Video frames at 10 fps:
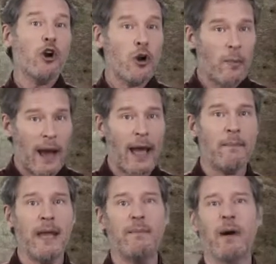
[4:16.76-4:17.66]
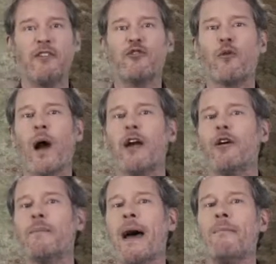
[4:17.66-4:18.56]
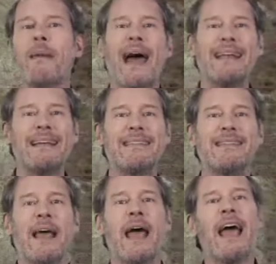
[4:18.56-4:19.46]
whom I made my squire in my madness,